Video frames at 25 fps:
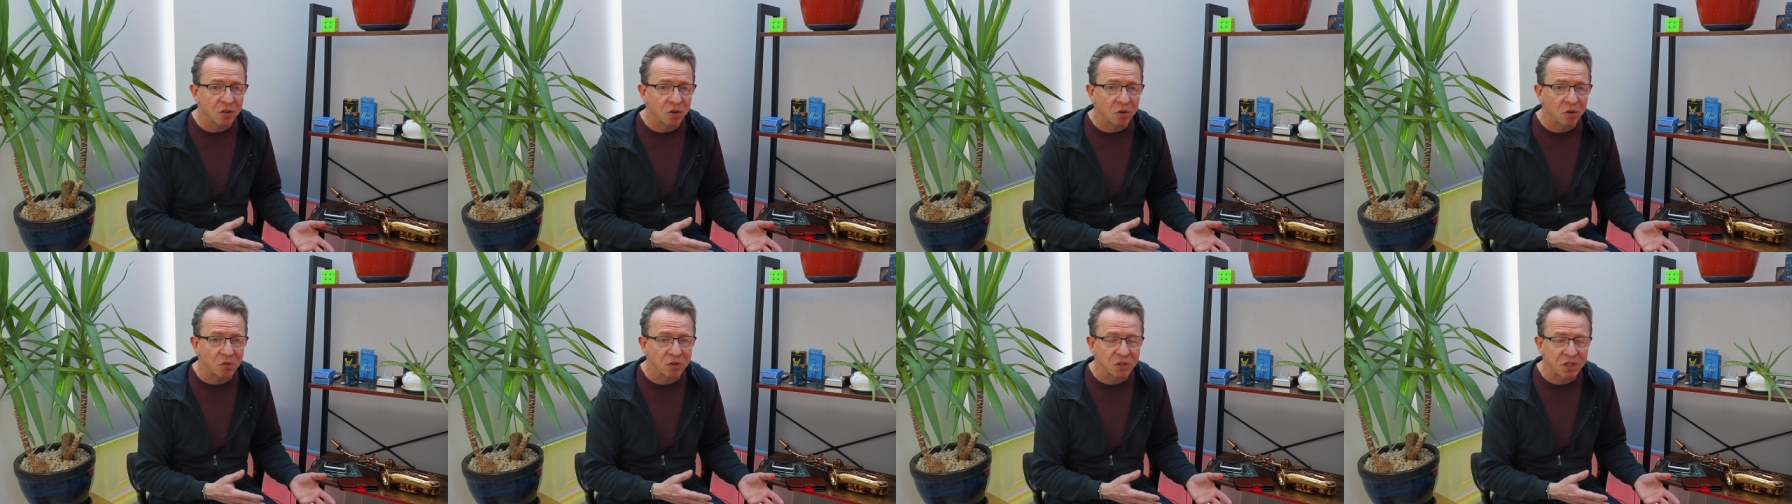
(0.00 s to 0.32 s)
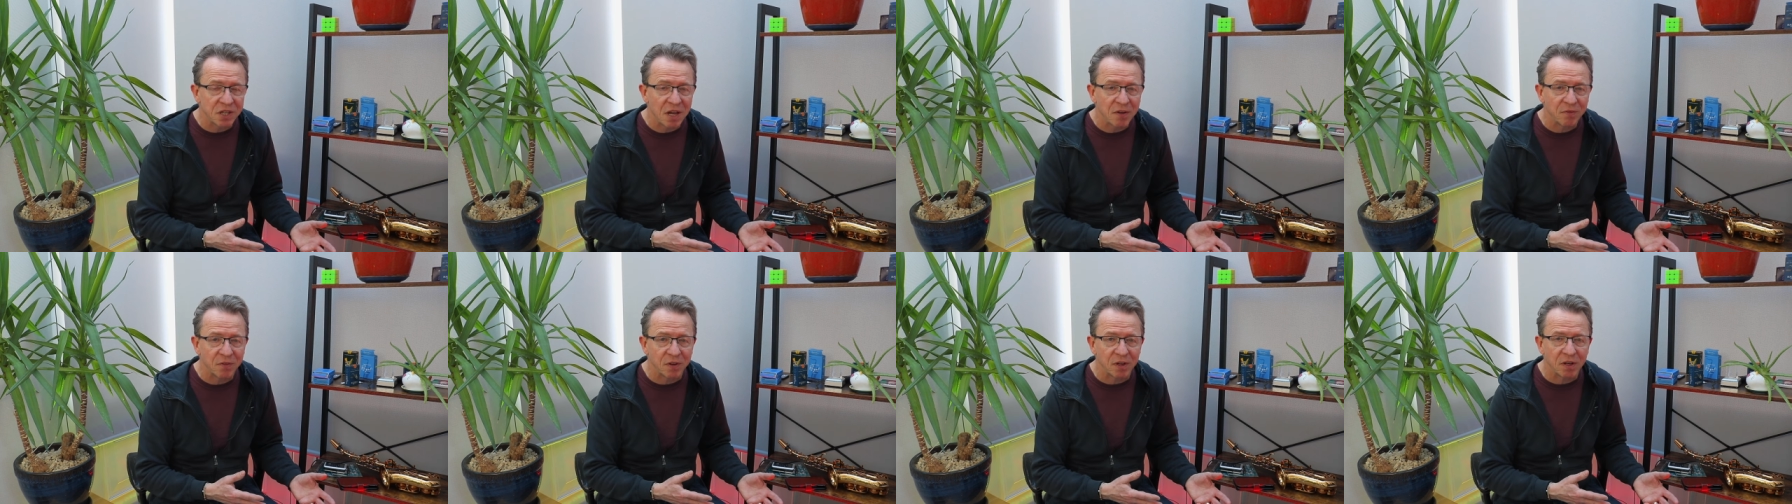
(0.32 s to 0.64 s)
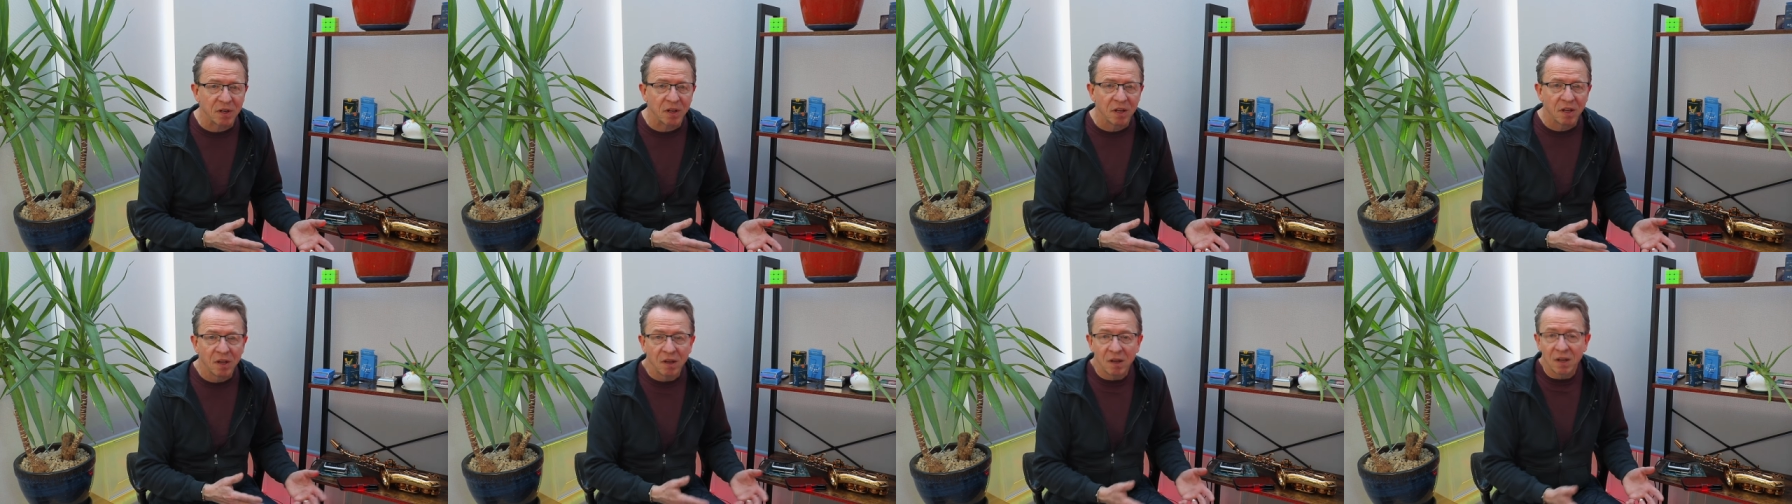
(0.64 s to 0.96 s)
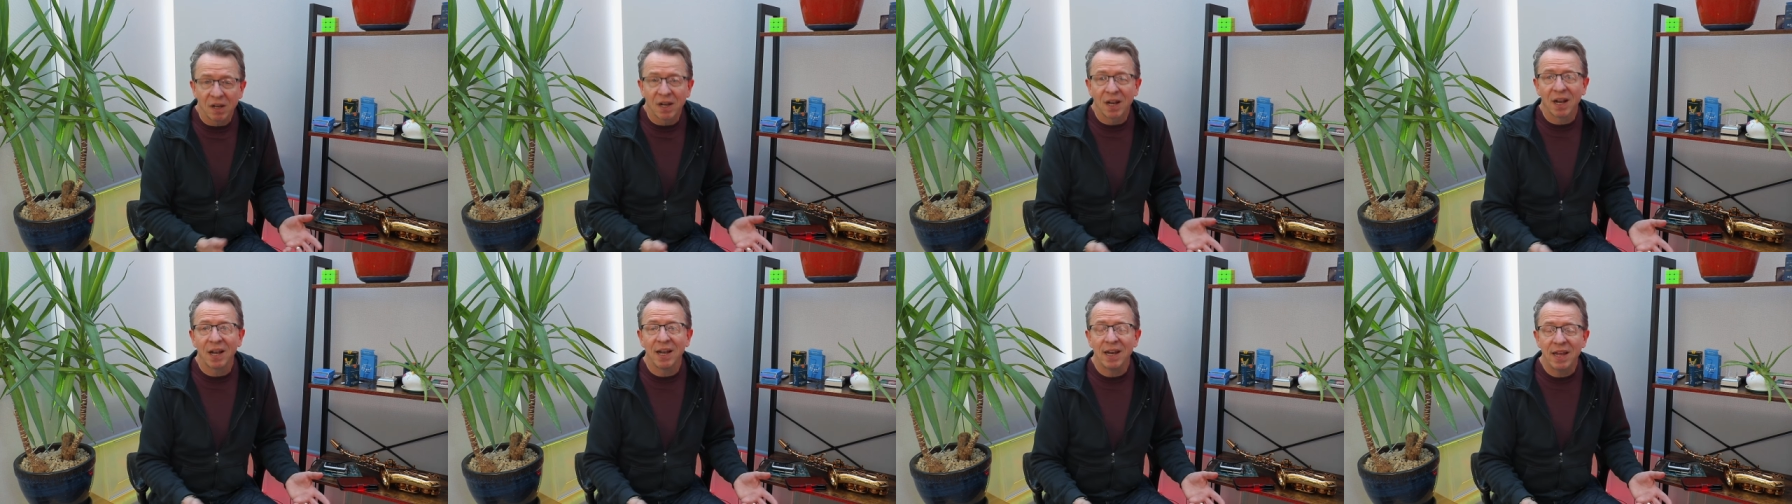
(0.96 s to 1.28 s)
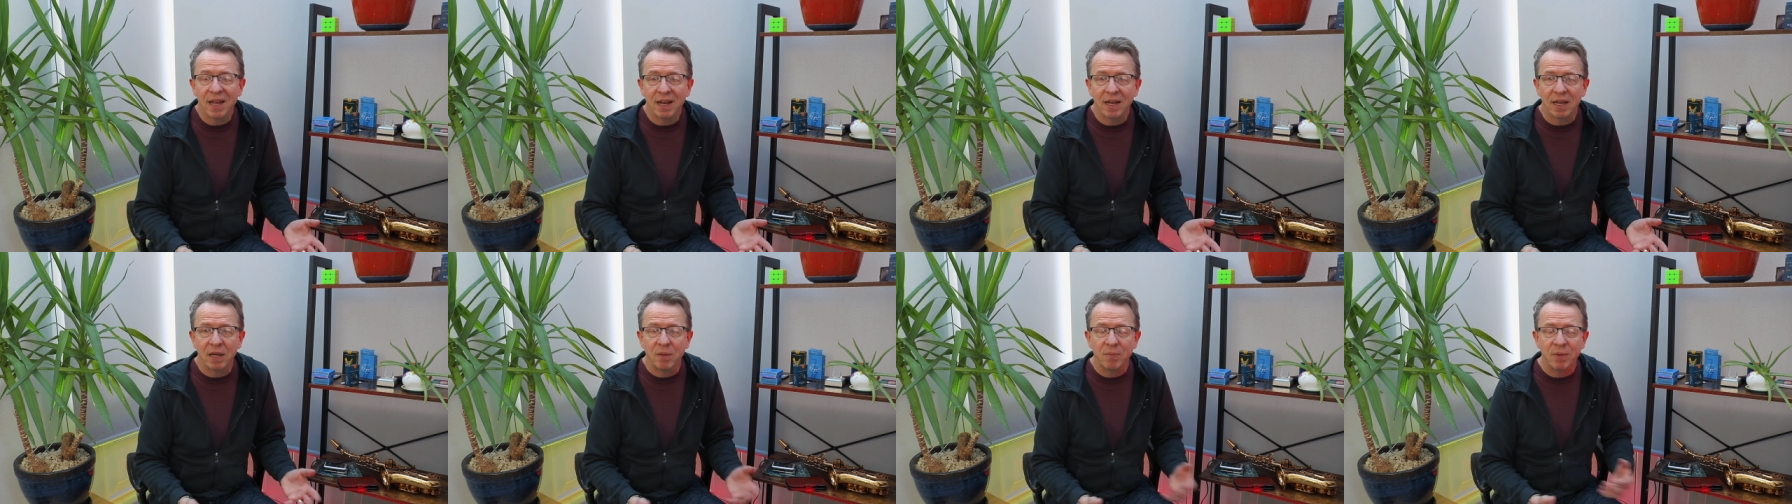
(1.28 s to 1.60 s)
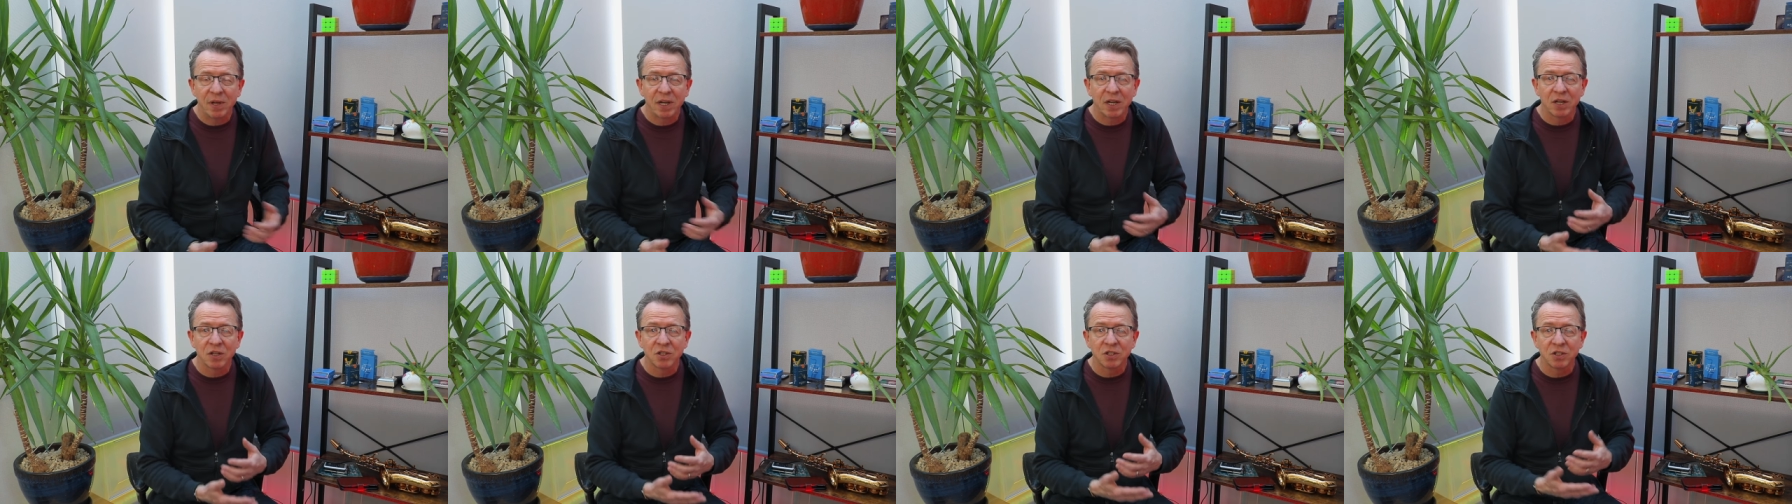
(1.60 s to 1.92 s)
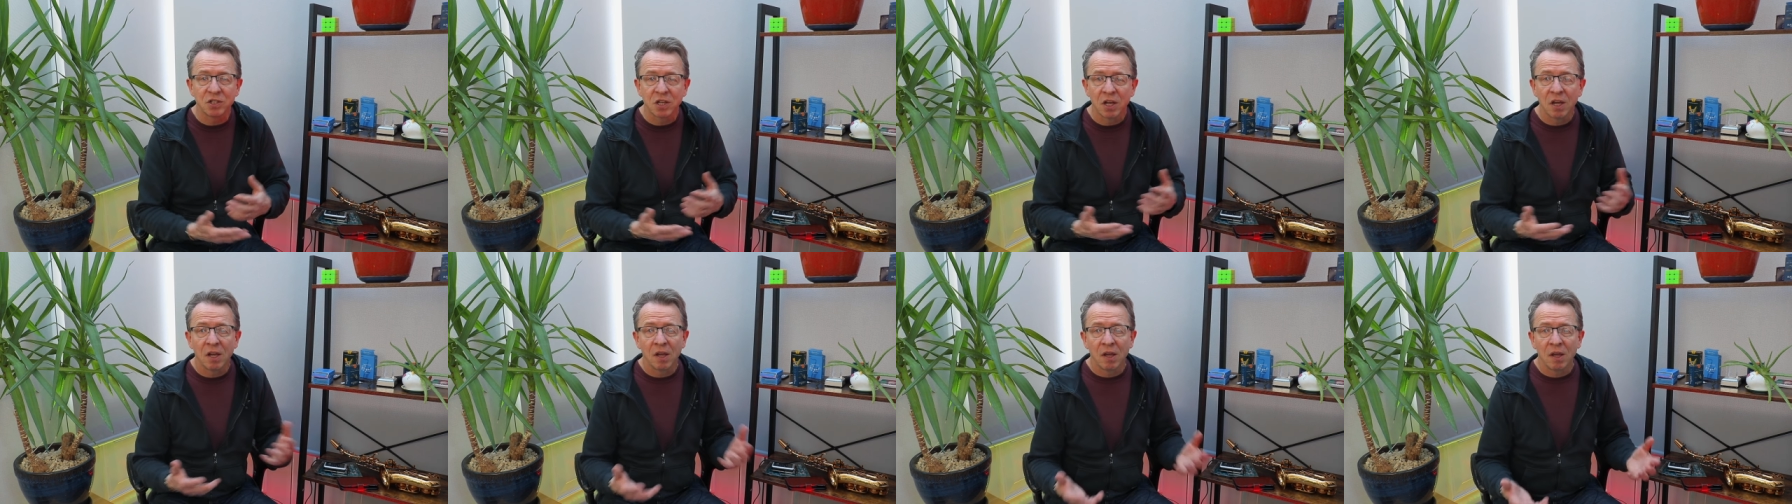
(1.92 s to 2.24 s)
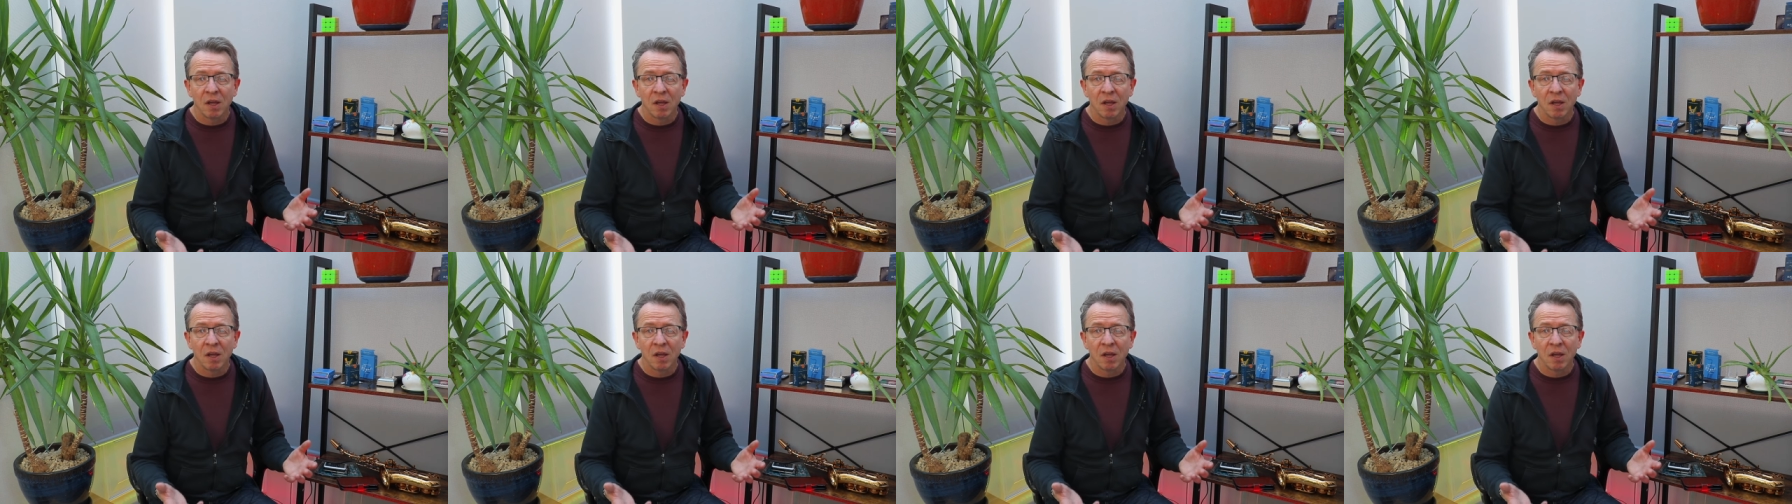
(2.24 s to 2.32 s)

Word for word: or seven. Clearly, because